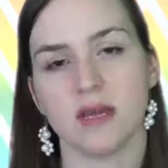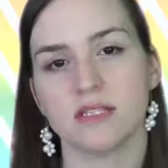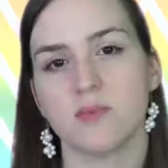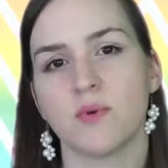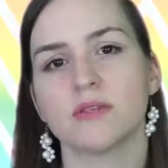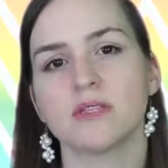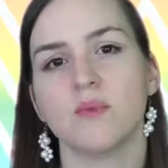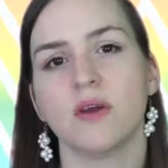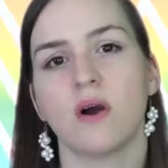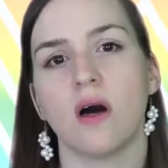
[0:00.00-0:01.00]
It's the person
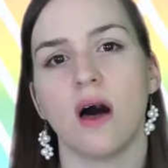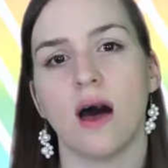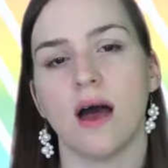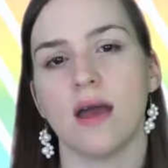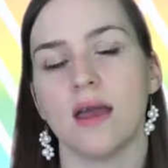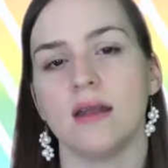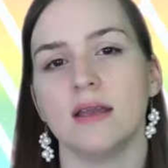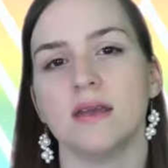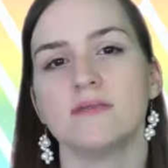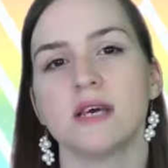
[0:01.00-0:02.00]
we call I, and it
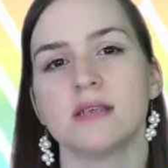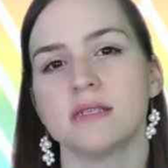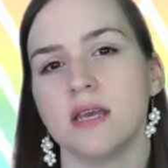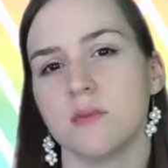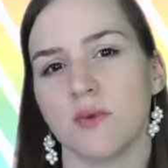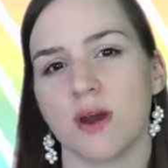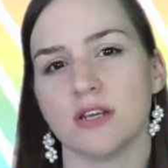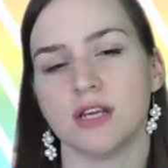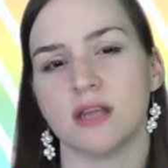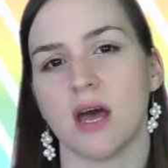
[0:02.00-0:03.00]
gives us the
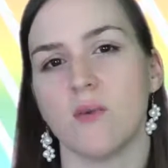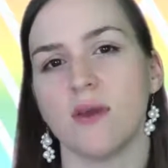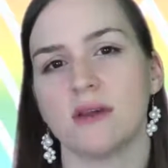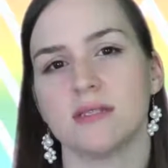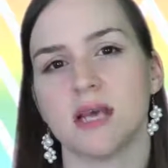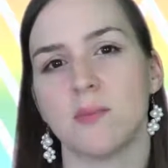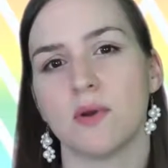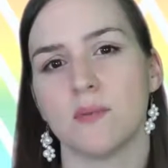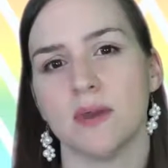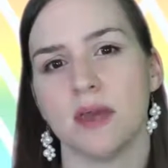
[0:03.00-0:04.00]
impression that we are
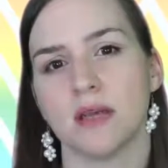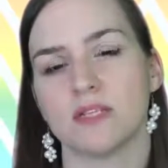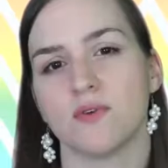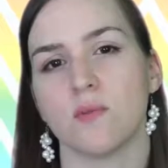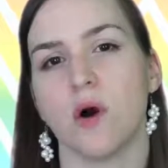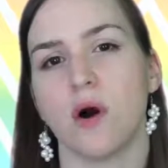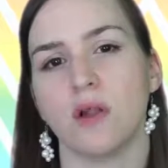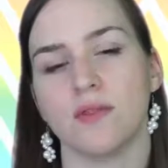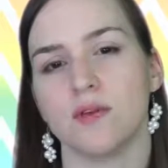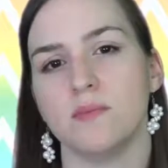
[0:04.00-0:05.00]
separate beings from all
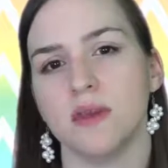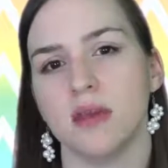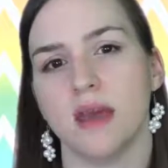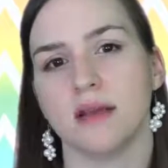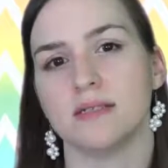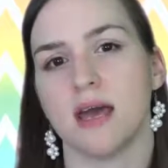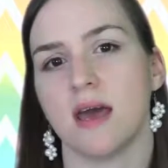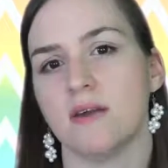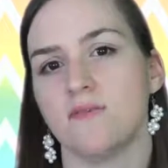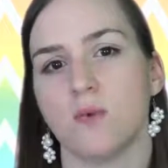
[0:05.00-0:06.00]
other beings
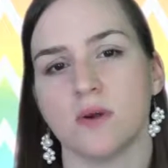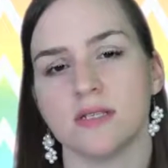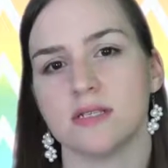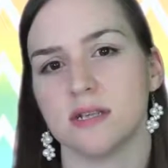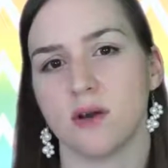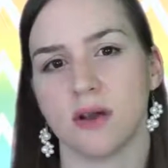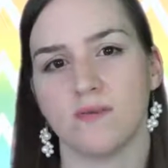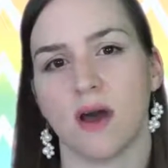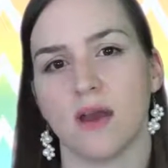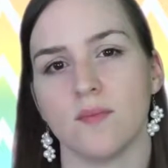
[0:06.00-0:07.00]
and forces in our
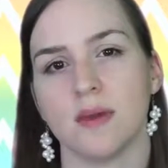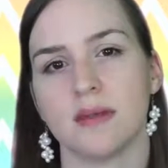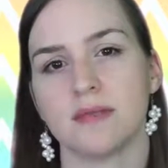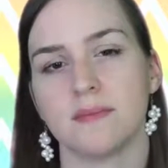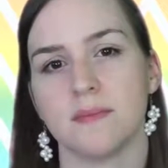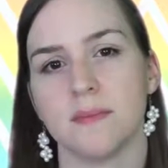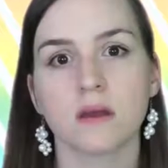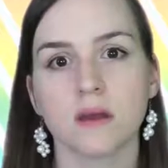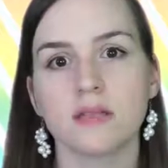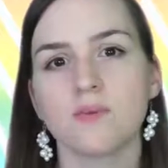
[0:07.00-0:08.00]
environment.
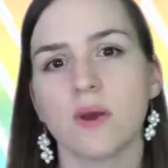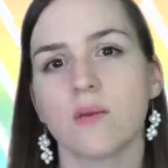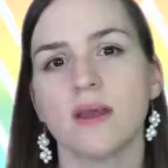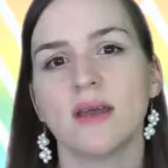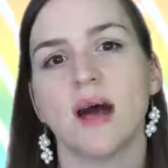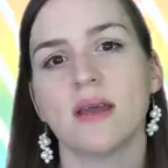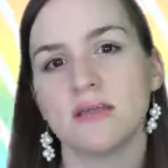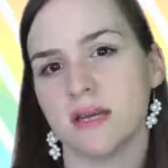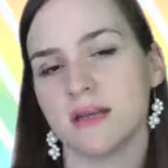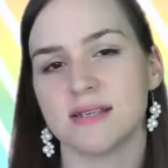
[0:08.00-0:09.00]
It's where we get
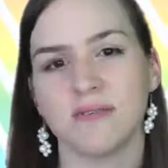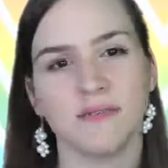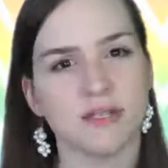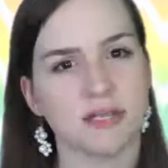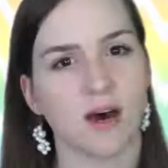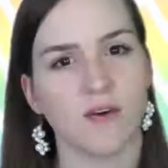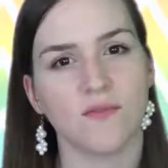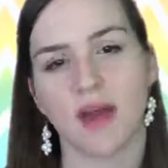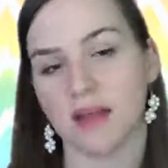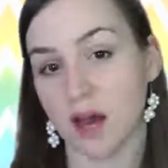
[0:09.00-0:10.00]
ideas of the self
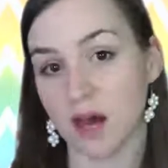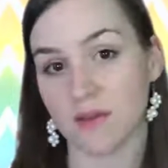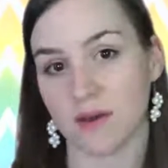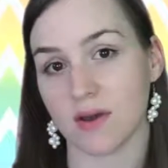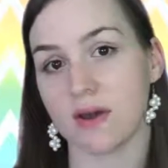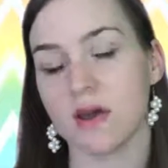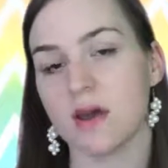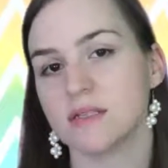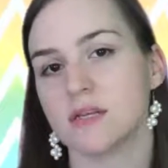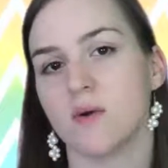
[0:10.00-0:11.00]
and other.
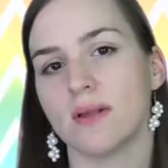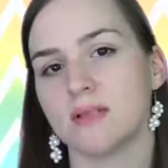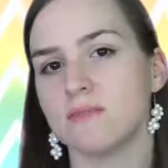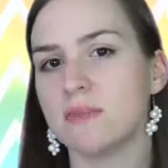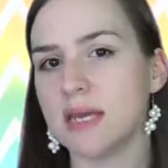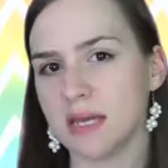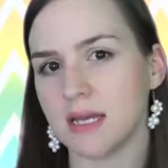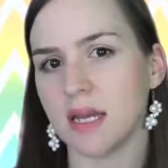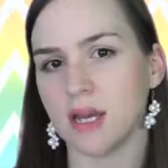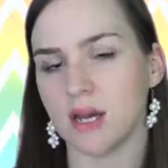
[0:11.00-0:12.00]
So it's me in
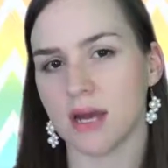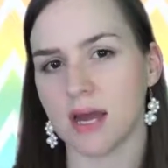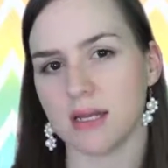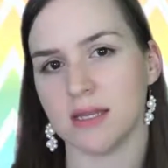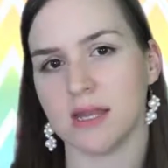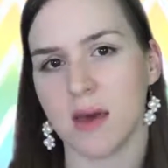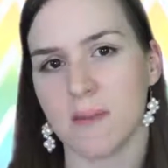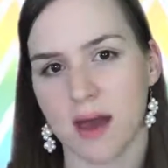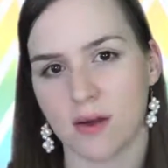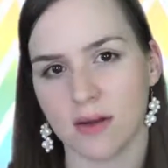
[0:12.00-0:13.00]
here and them
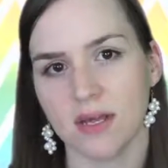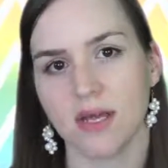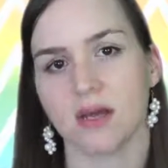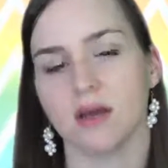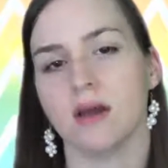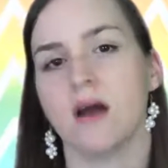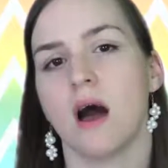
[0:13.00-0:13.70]
out here.